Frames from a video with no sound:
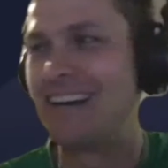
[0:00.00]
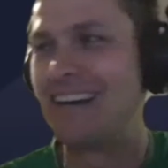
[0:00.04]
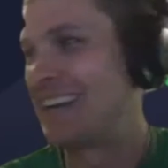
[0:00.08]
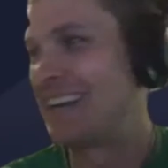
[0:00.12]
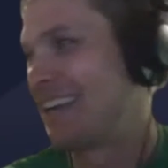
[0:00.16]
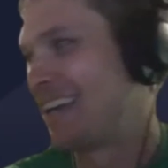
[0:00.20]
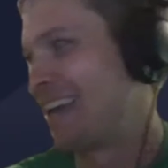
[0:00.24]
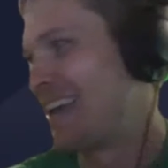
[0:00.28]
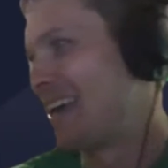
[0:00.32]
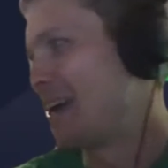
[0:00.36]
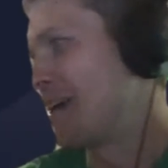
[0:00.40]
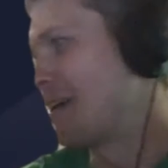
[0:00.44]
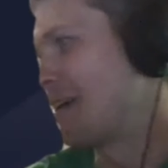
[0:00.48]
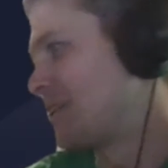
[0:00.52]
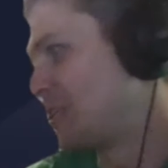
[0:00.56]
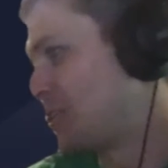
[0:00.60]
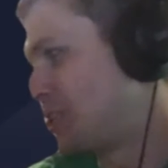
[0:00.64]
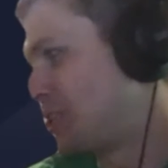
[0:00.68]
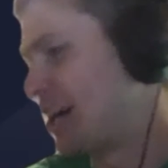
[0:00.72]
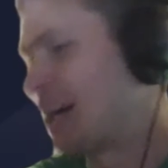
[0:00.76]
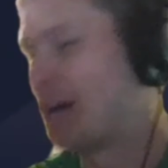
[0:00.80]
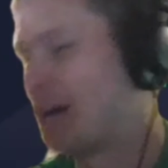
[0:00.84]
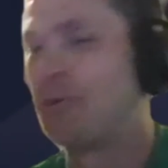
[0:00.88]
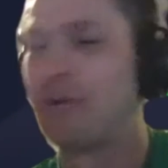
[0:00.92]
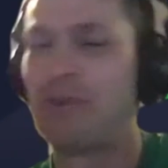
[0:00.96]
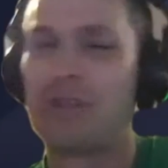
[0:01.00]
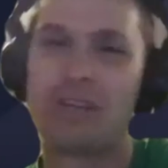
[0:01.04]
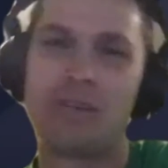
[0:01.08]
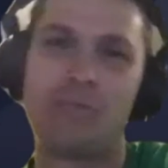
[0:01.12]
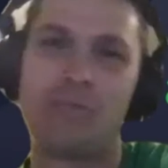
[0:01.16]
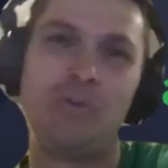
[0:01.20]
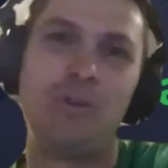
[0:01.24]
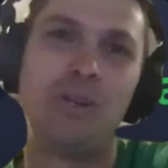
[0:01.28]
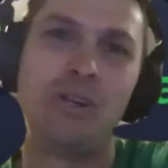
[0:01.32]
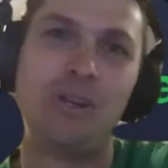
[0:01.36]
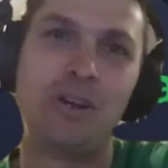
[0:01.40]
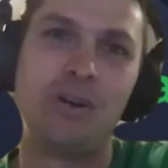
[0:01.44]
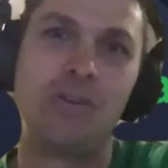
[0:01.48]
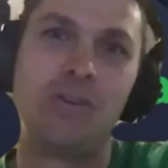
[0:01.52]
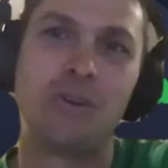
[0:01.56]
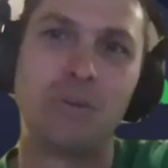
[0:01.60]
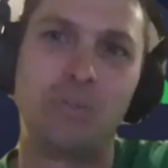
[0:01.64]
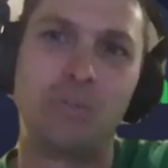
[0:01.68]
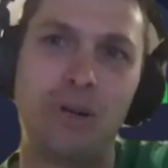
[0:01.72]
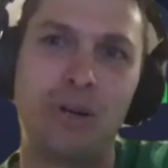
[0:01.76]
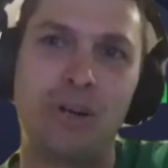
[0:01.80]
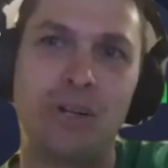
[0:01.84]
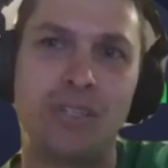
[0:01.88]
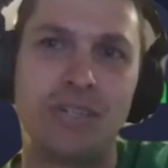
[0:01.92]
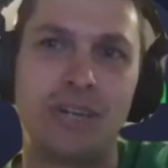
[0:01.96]
uh, share with the community over
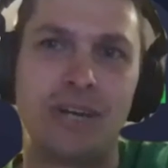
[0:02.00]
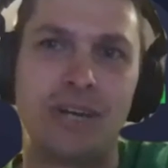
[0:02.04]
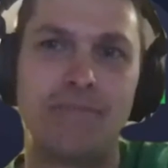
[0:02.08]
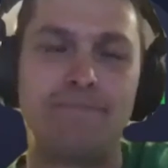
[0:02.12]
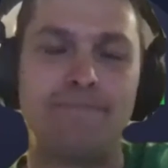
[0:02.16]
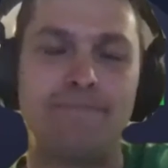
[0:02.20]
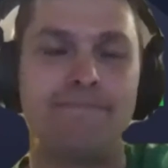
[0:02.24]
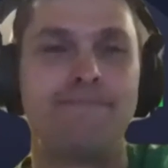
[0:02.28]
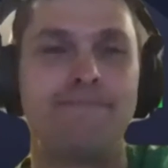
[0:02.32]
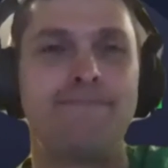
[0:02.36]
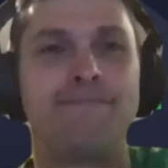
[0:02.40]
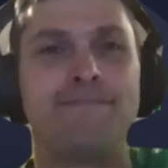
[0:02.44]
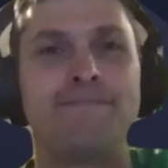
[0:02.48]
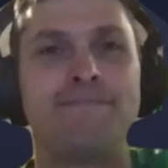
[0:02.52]
a period of time?